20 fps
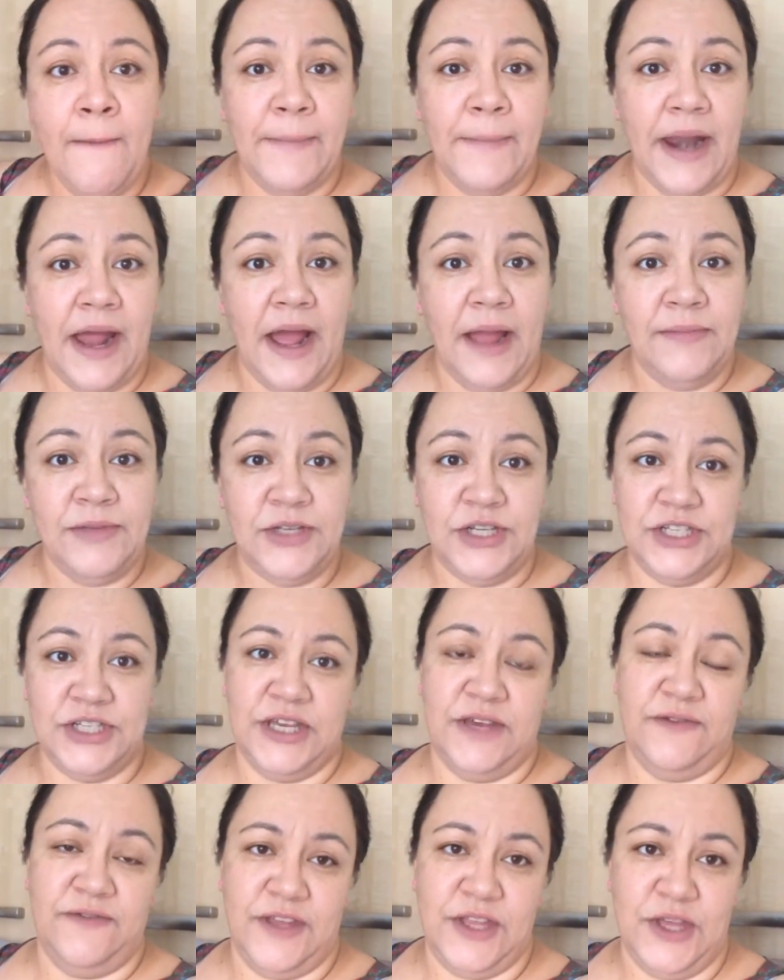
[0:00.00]
but I'm just
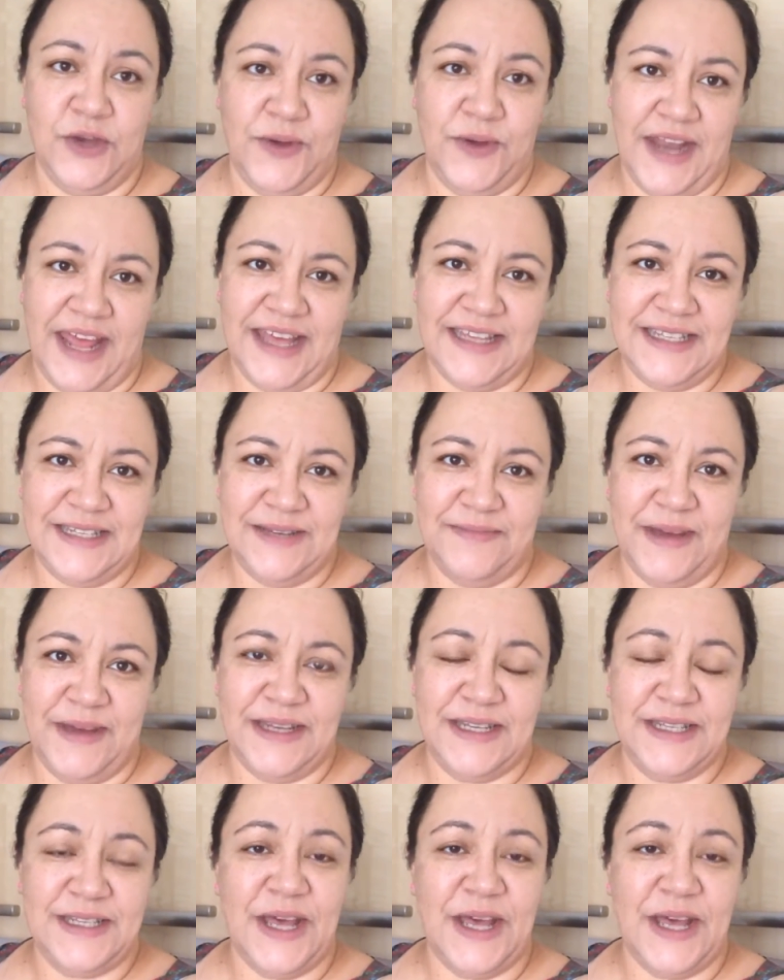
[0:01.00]
giving you an estimate.